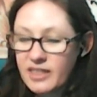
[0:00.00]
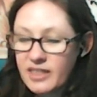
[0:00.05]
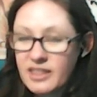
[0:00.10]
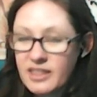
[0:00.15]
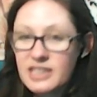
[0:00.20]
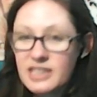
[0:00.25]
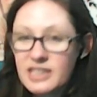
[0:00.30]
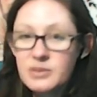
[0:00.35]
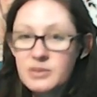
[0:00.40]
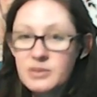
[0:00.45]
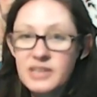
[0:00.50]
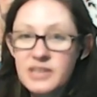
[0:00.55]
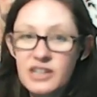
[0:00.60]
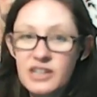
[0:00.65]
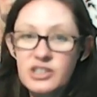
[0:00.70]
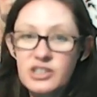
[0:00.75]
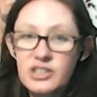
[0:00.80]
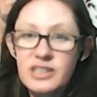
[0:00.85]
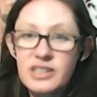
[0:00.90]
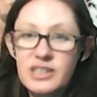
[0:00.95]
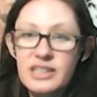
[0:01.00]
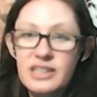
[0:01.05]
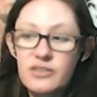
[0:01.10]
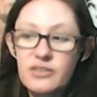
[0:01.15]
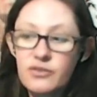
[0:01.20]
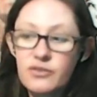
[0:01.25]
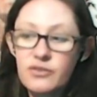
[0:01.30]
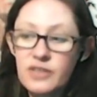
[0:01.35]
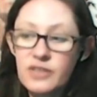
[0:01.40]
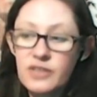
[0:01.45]
This was actually in the
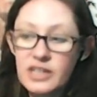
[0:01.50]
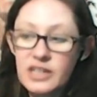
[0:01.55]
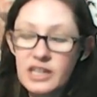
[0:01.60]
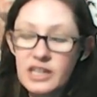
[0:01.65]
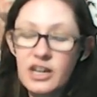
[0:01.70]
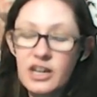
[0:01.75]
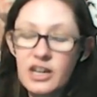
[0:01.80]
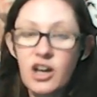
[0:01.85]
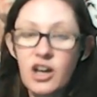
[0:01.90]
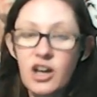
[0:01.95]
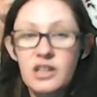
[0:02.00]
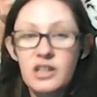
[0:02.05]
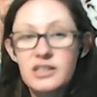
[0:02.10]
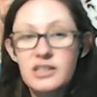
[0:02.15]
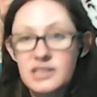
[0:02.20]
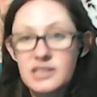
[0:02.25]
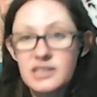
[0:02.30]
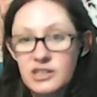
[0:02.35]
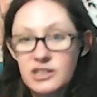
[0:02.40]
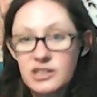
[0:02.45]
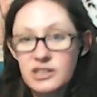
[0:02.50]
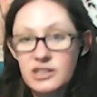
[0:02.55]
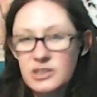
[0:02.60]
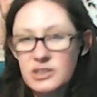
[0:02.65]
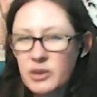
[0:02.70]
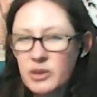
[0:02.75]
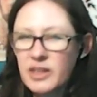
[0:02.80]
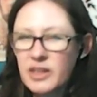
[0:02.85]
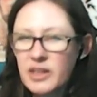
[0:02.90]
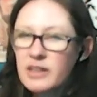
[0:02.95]
Infinity Gauntlet series, so
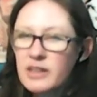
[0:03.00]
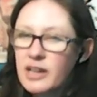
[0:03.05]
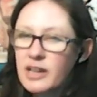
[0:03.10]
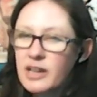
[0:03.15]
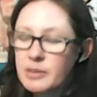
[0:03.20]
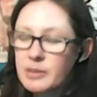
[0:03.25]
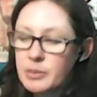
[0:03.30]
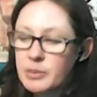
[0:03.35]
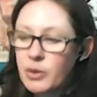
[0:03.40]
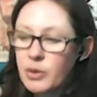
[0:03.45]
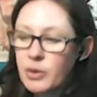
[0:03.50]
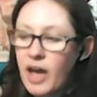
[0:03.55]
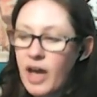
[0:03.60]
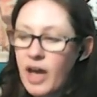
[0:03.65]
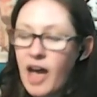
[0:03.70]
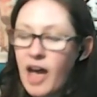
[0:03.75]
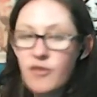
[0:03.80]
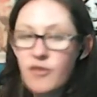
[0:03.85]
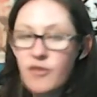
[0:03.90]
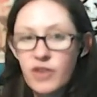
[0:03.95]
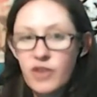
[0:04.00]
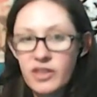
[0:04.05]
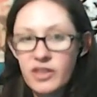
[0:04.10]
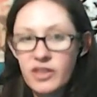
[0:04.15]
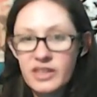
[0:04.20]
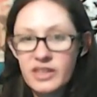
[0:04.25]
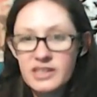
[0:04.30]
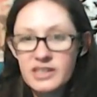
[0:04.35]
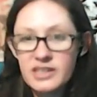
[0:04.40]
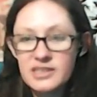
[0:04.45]
I think a lot oh, yeah. have read
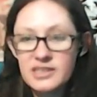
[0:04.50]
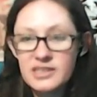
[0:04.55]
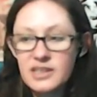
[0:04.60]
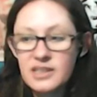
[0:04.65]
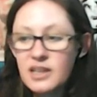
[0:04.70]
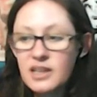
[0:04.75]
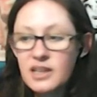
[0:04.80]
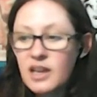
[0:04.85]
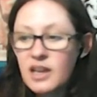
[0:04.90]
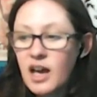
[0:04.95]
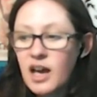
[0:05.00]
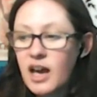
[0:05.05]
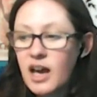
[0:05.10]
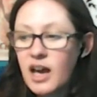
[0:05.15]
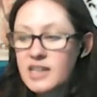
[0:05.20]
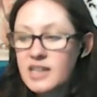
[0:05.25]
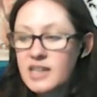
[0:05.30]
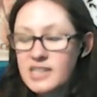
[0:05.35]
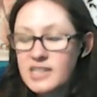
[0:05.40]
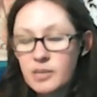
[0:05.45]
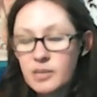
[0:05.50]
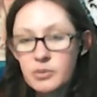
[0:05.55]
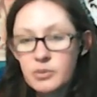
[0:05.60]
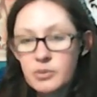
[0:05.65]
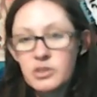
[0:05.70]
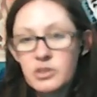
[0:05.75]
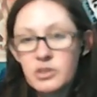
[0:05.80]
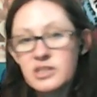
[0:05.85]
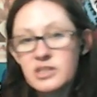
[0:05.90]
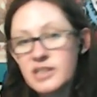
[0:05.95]
this. Uh,
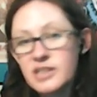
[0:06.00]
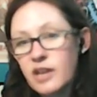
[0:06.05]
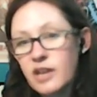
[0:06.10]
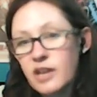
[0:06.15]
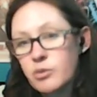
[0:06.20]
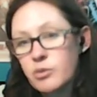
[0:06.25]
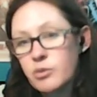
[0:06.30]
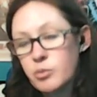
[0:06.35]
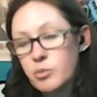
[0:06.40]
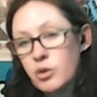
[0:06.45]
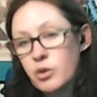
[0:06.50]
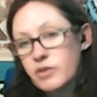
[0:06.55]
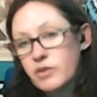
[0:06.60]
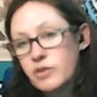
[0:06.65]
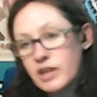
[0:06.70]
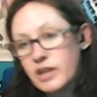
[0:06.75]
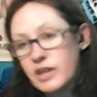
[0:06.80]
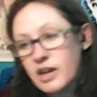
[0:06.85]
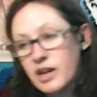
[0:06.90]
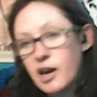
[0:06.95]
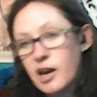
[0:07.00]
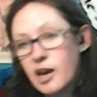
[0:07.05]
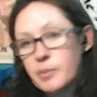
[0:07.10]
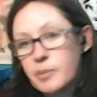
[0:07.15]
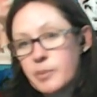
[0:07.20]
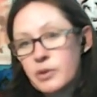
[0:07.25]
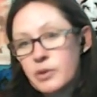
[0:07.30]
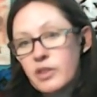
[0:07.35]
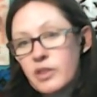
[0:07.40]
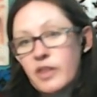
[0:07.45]
Deadpool and Death were more of like a
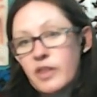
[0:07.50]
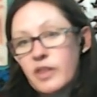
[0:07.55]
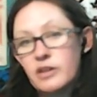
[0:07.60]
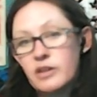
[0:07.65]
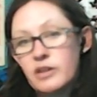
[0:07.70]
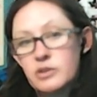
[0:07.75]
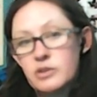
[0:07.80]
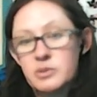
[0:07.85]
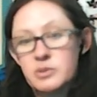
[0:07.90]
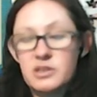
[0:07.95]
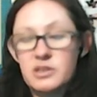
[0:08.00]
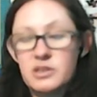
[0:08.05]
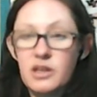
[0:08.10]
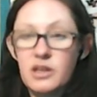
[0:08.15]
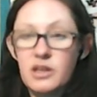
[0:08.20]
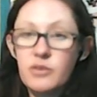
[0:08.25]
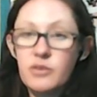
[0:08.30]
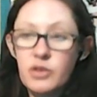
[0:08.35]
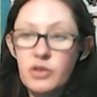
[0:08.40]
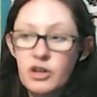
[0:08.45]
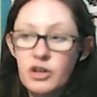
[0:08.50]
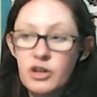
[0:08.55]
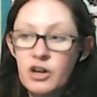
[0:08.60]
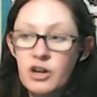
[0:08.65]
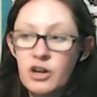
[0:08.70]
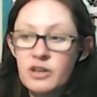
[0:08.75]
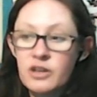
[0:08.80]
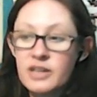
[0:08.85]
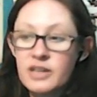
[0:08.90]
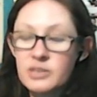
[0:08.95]
couple, and Thanos was in love with
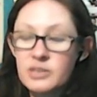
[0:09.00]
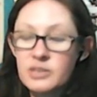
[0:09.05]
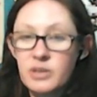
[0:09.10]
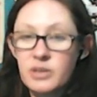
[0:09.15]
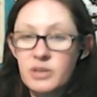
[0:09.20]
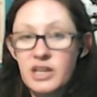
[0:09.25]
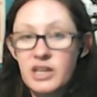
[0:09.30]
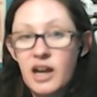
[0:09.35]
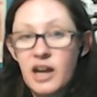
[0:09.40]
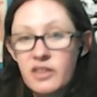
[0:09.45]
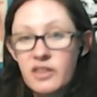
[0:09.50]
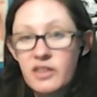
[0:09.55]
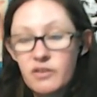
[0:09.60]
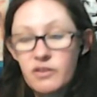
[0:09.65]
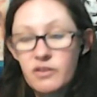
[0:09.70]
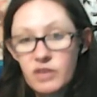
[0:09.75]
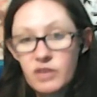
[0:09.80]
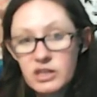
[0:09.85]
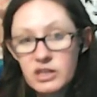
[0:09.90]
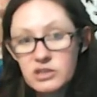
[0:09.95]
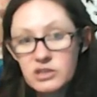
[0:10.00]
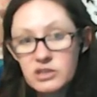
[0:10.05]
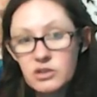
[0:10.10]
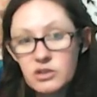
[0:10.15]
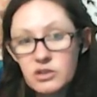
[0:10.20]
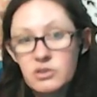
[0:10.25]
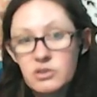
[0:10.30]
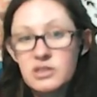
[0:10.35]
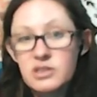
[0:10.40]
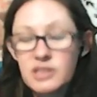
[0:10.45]
her. That's why he got the Infinity
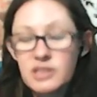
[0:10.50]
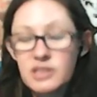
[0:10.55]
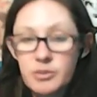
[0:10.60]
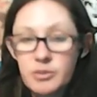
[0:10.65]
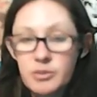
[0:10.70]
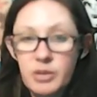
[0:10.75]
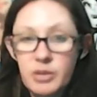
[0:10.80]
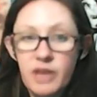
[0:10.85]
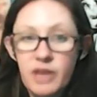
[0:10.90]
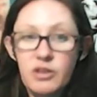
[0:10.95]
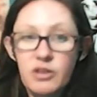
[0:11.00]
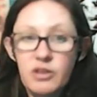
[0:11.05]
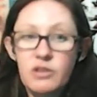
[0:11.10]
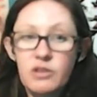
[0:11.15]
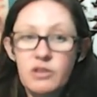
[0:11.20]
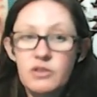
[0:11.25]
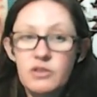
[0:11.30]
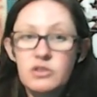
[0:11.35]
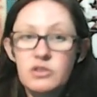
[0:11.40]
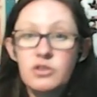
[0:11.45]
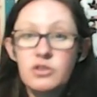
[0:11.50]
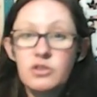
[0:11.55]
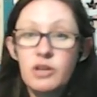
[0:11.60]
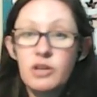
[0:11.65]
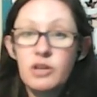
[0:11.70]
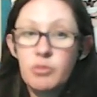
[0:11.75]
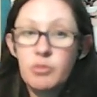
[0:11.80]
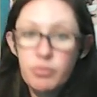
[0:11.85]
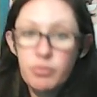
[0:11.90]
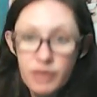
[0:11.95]
Stones and snapped away half the universe to try to
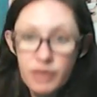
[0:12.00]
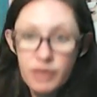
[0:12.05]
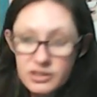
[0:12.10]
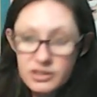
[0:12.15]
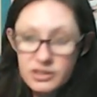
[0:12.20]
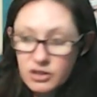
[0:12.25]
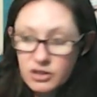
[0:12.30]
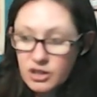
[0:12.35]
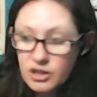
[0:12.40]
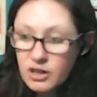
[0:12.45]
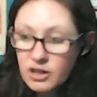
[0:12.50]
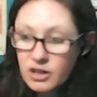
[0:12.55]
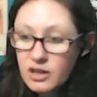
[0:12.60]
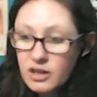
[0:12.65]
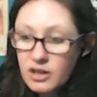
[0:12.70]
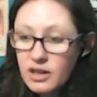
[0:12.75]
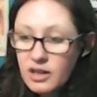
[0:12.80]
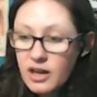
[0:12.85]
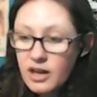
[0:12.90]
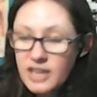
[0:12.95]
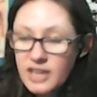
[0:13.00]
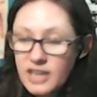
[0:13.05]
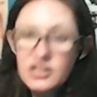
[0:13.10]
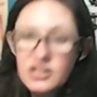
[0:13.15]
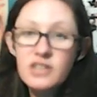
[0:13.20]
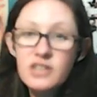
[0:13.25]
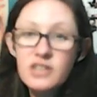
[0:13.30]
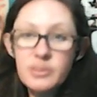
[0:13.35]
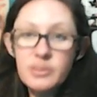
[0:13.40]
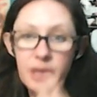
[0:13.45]
impress her. I saw
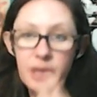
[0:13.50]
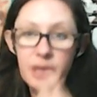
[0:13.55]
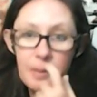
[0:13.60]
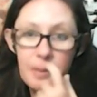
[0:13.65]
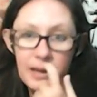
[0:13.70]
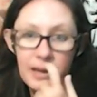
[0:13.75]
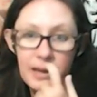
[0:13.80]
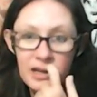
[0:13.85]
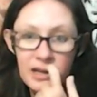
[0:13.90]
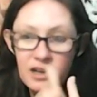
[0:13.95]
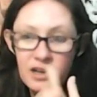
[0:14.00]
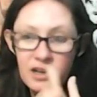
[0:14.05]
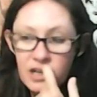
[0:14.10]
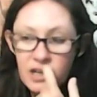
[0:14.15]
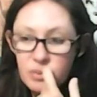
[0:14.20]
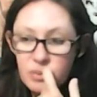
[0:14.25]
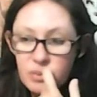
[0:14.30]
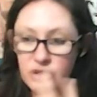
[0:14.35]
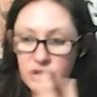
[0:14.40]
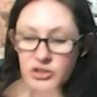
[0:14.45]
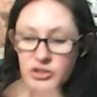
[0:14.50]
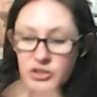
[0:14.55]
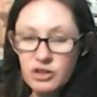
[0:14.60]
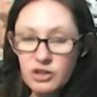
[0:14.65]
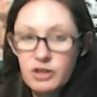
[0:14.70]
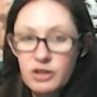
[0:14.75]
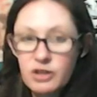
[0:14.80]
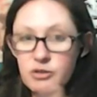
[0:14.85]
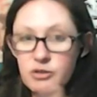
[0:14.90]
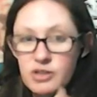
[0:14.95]
somebody at MegaCon a couple years ago.
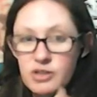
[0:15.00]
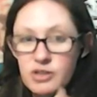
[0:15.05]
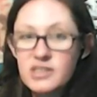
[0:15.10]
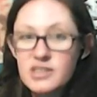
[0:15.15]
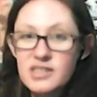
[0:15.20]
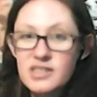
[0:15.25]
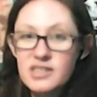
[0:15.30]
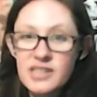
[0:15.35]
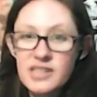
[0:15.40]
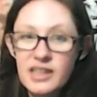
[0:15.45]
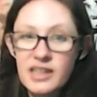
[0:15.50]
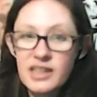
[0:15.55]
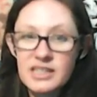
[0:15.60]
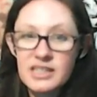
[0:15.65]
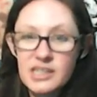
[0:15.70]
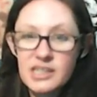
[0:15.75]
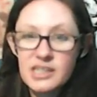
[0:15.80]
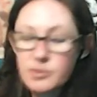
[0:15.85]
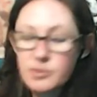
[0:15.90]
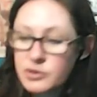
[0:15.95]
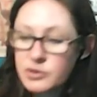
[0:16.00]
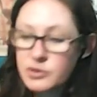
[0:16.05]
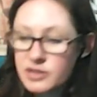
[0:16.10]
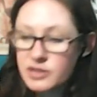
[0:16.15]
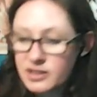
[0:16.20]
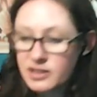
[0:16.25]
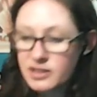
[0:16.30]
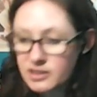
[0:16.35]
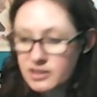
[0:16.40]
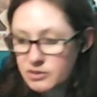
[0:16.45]
They were dressed as Death and Deadpool, and I
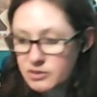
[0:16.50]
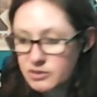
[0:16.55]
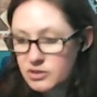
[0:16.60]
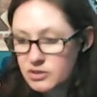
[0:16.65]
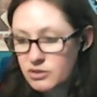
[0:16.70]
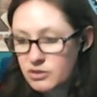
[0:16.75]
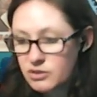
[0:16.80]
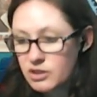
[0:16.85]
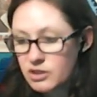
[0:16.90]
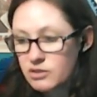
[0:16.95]
thought that was so. See, cute.